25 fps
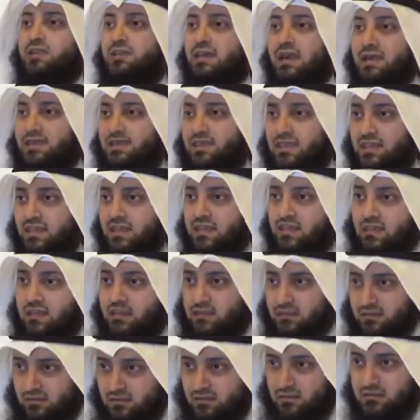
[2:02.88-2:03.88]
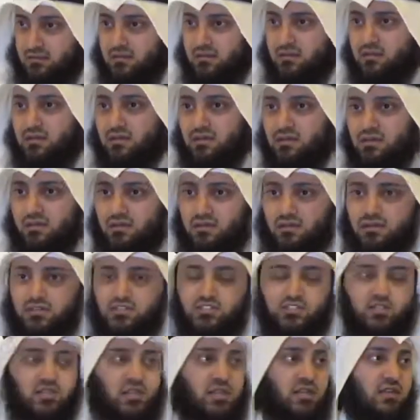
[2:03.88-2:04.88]
that
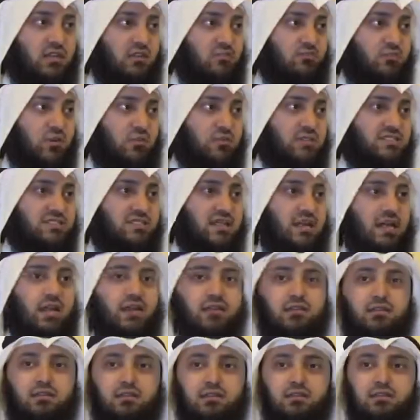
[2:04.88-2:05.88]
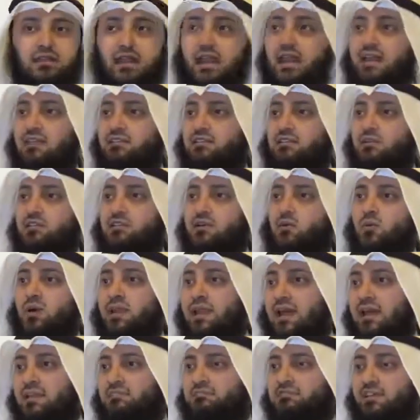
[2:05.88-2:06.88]
string from his hand, the one
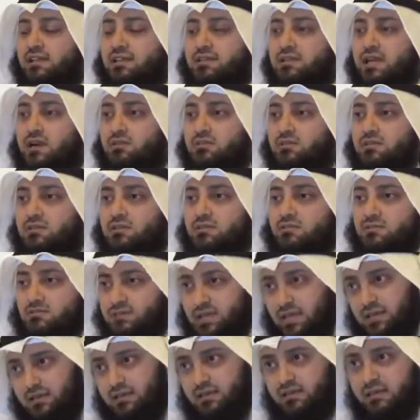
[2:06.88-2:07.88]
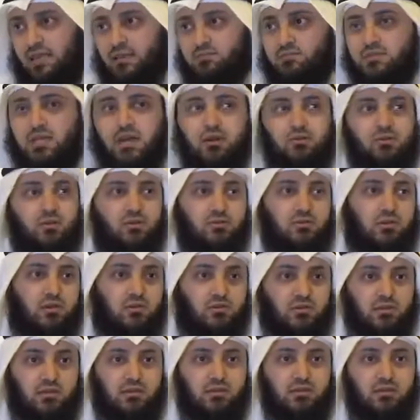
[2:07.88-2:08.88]
hand fell down, like came down
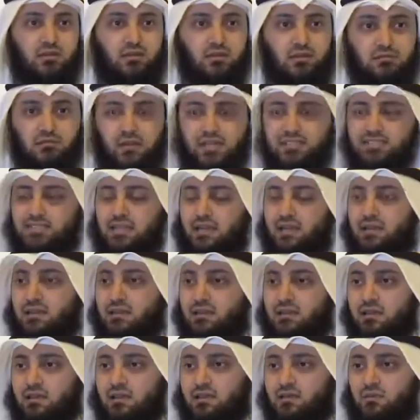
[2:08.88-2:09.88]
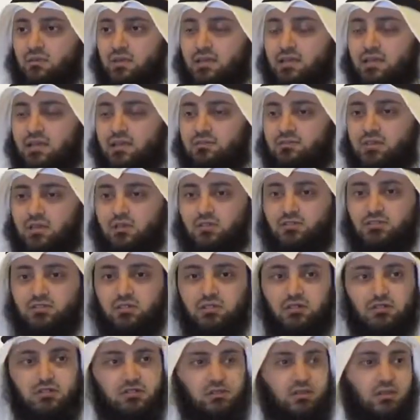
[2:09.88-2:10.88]
on the maghsala, where they give the
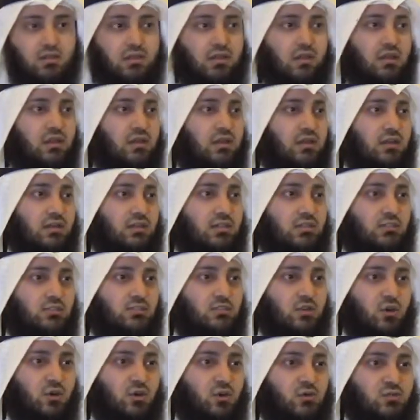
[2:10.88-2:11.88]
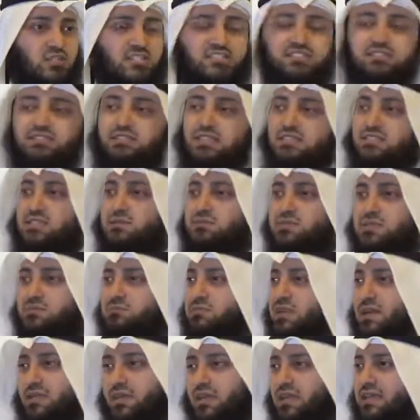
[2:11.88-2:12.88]
ghusl. So this Egyptian
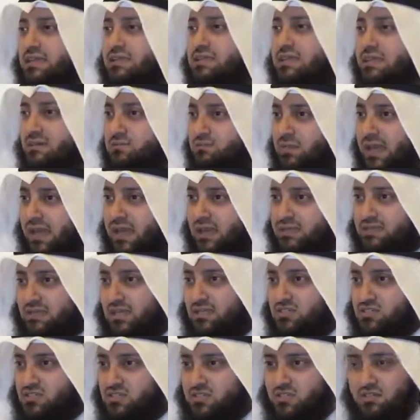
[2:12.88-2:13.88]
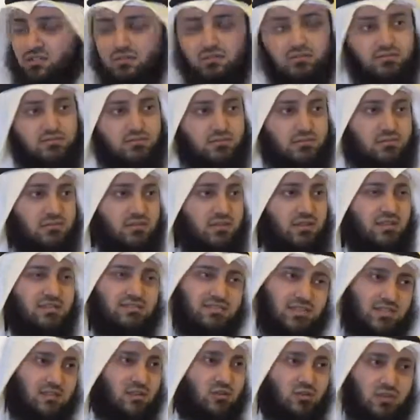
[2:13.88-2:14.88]
brother, he didn't pay attention. He
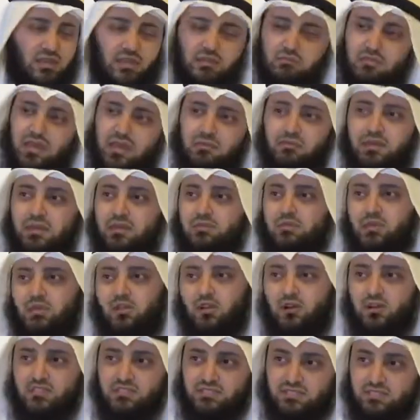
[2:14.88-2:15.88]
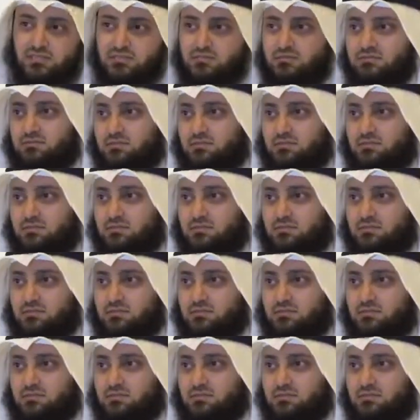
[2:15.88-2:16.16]
said, okay, maybe because,